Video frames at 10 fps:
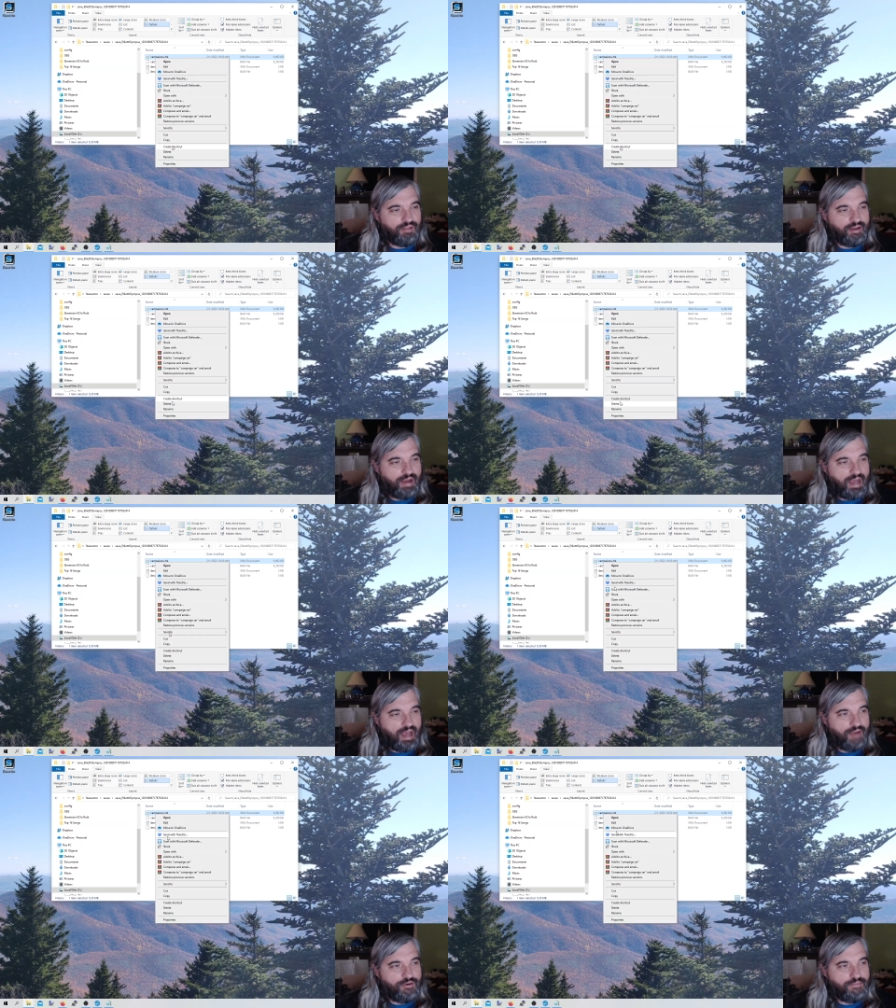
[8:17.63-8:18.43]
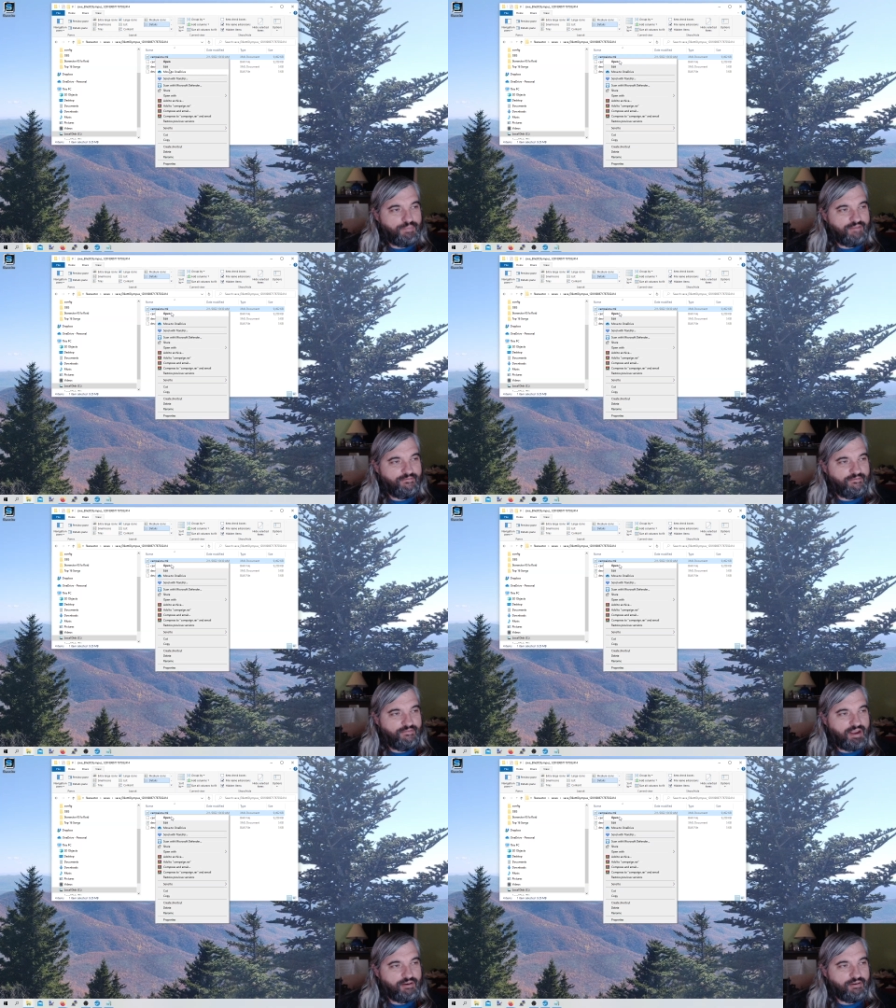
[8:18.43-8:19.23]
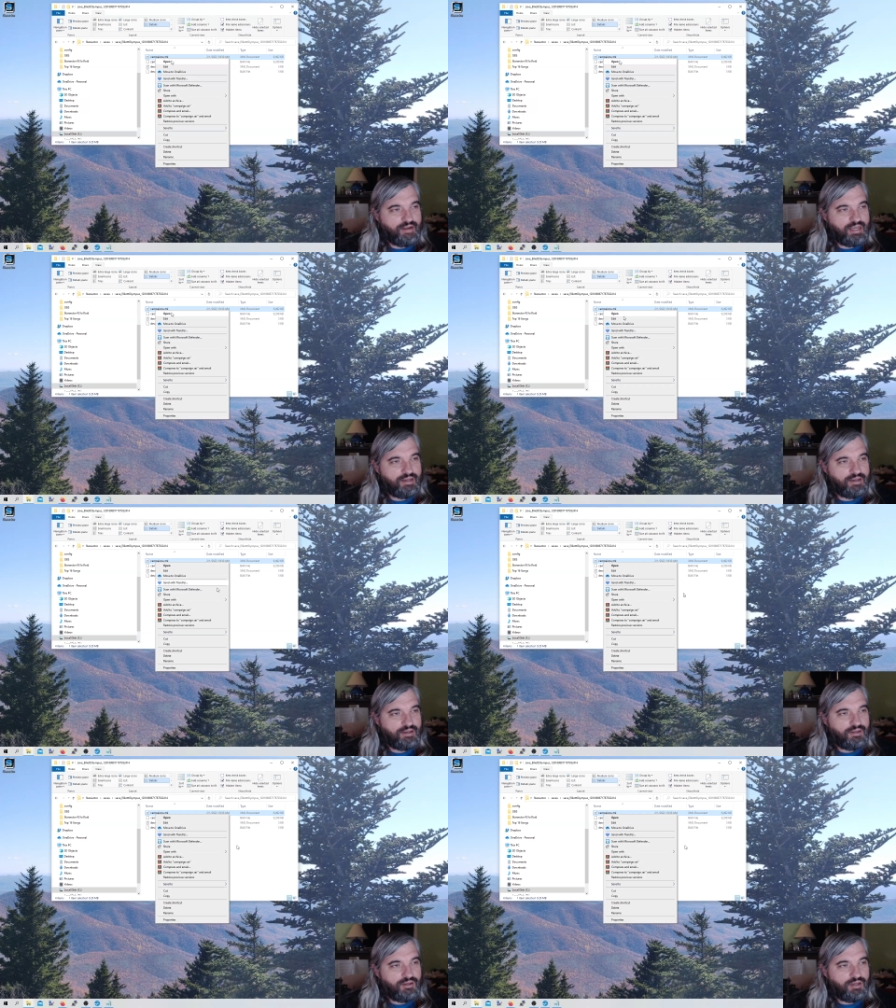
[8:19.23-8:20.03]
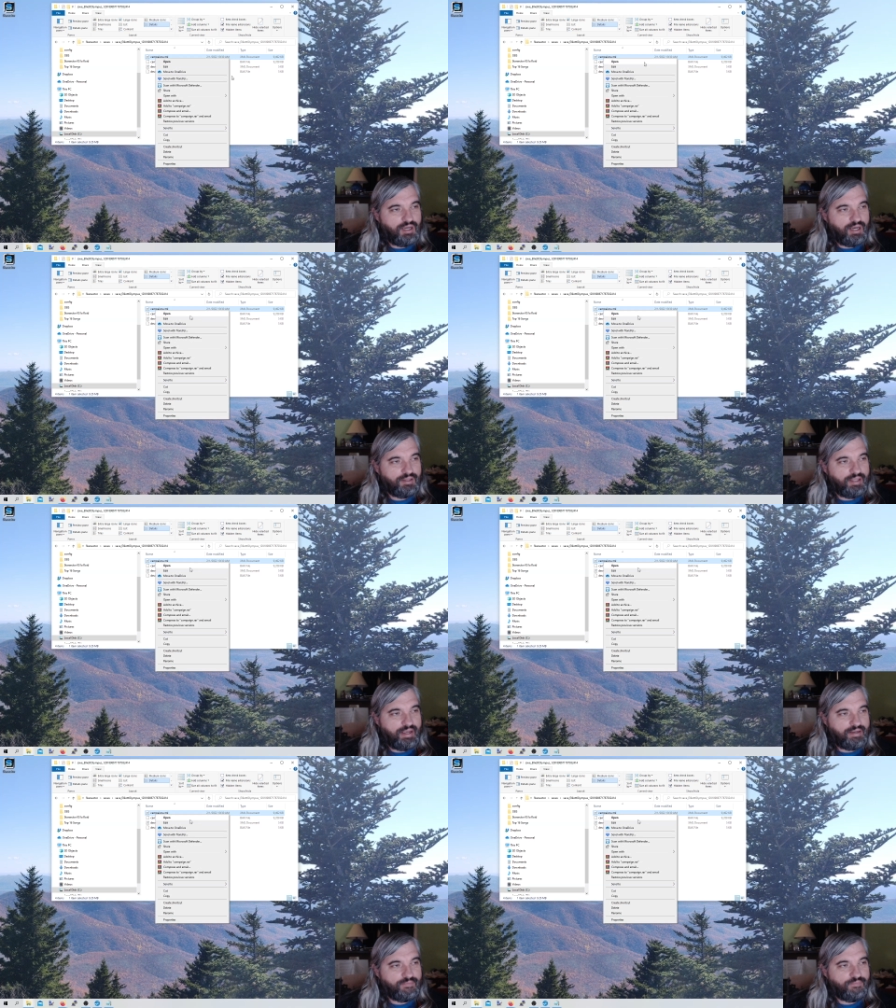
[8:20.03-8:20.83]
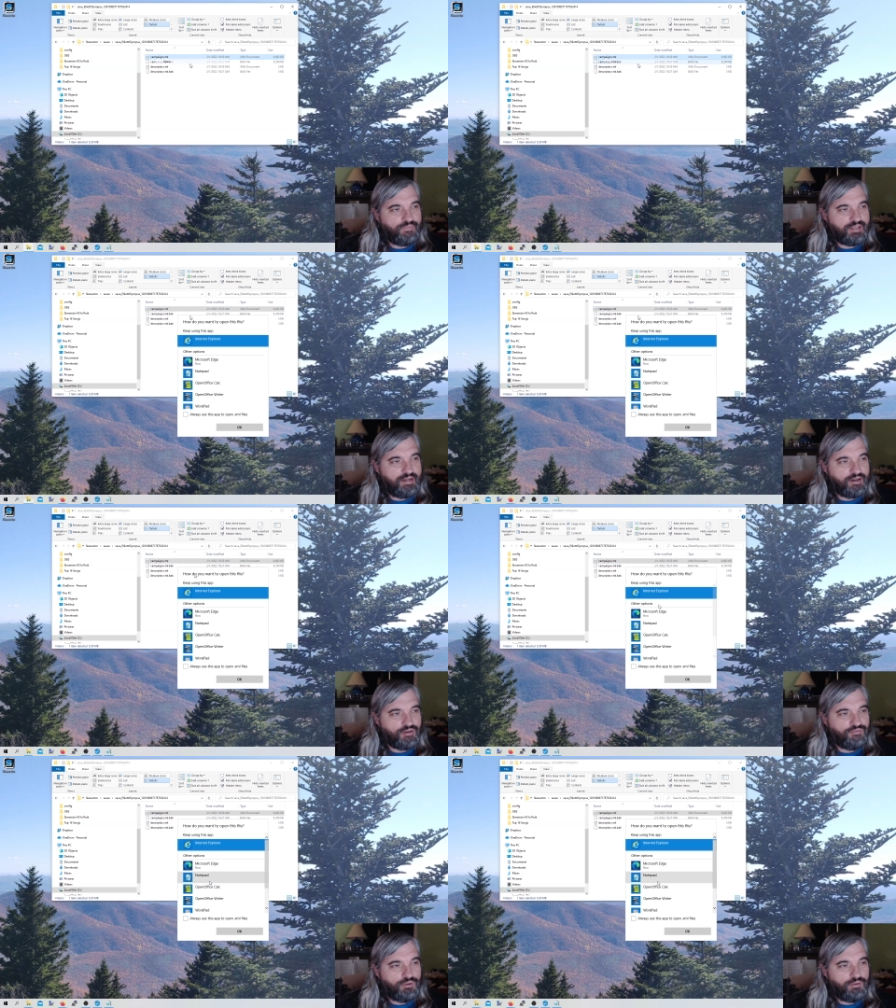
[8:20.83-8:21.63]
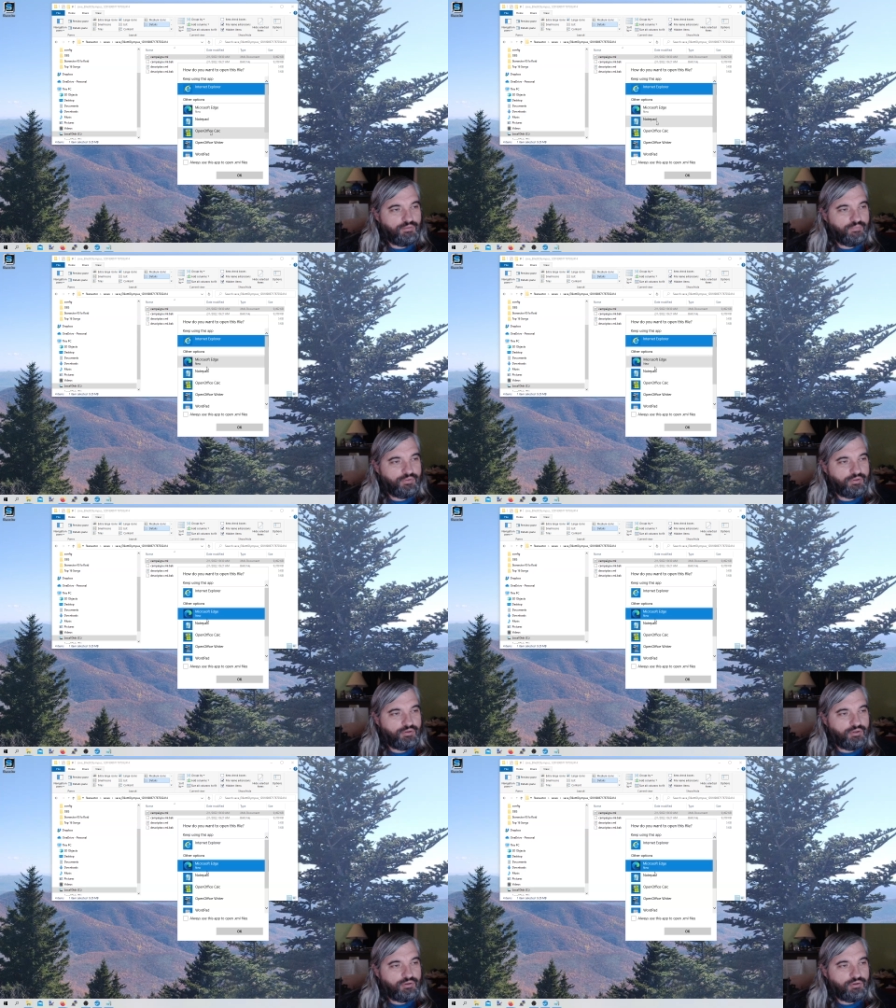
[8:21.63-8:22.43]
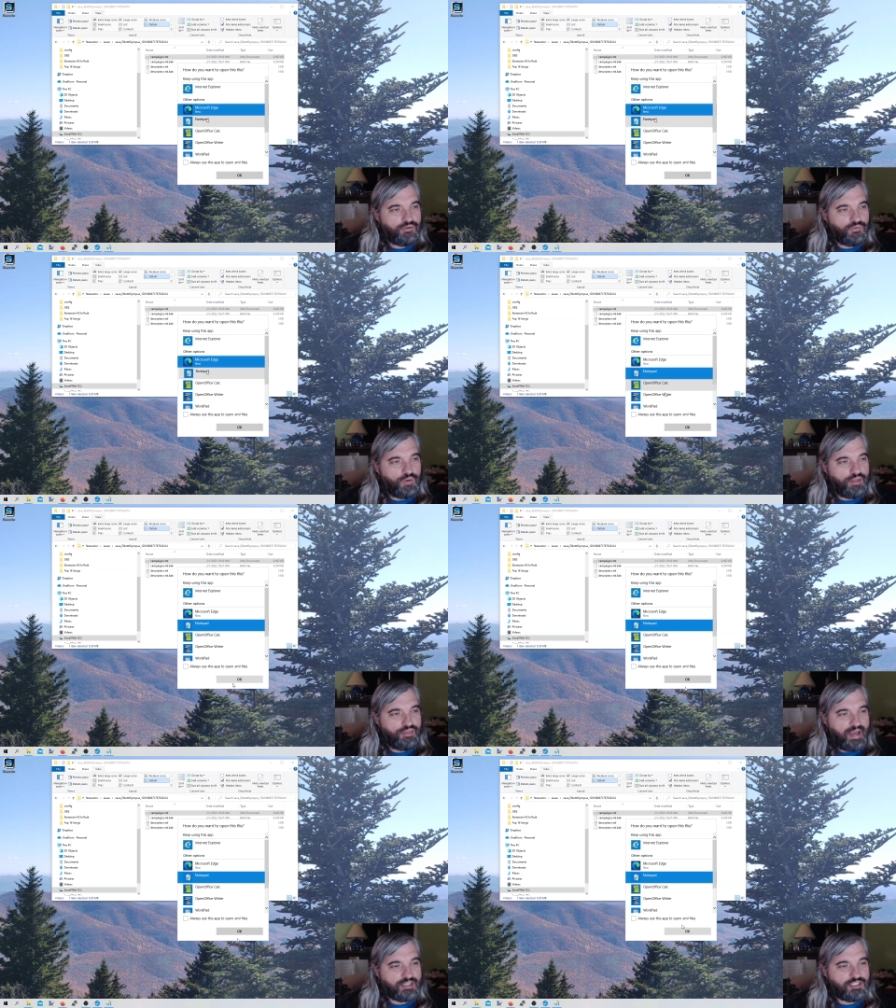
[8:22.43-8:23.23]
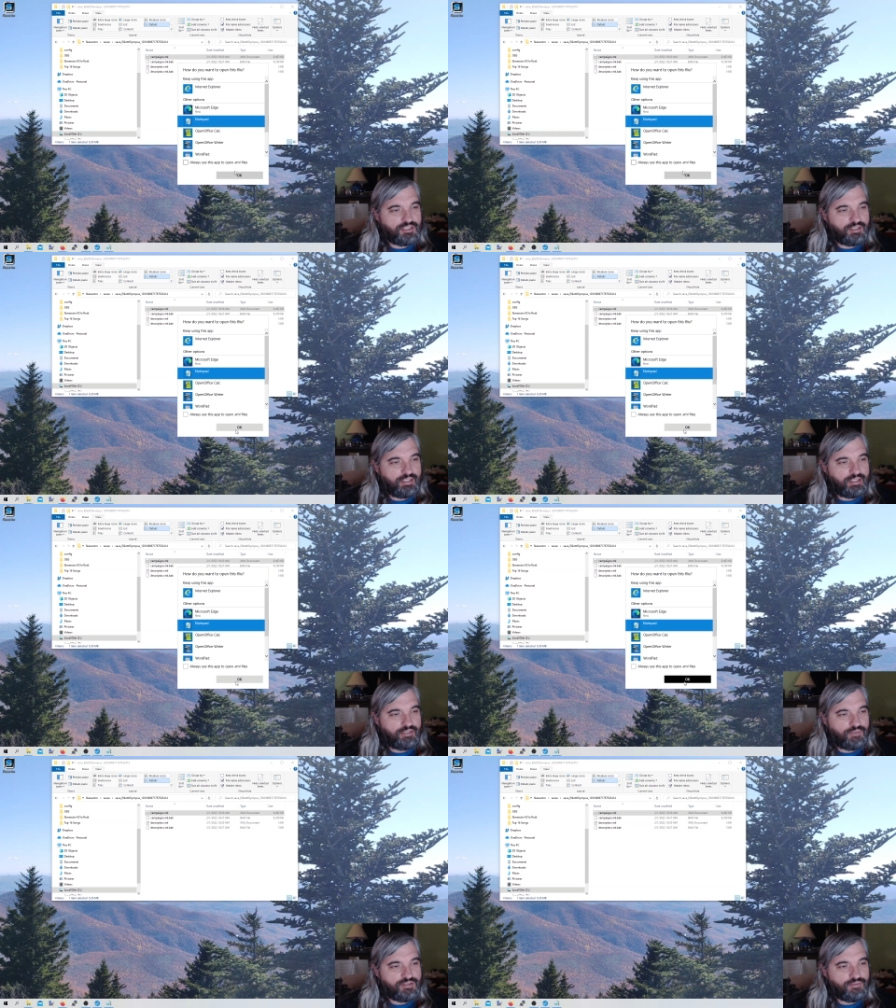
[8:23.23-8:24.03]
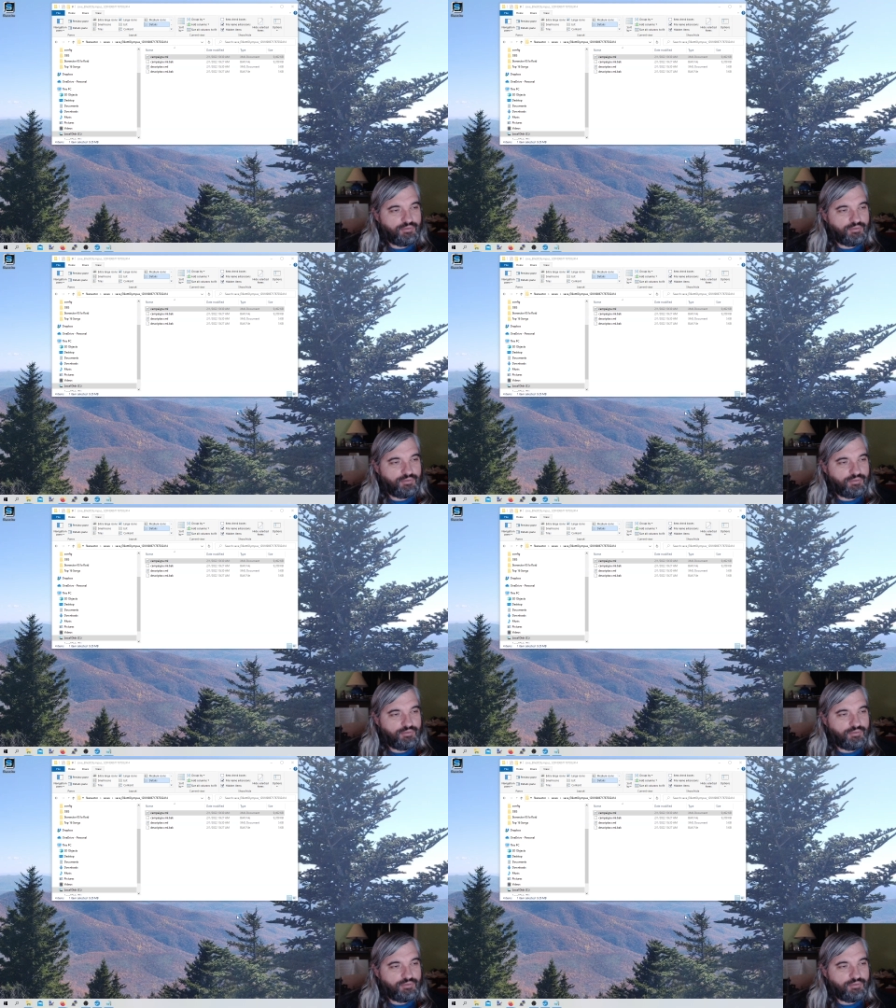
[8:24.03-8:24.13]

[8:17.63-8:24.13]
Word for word: Now I would be very uh, like careful with actually, what's the word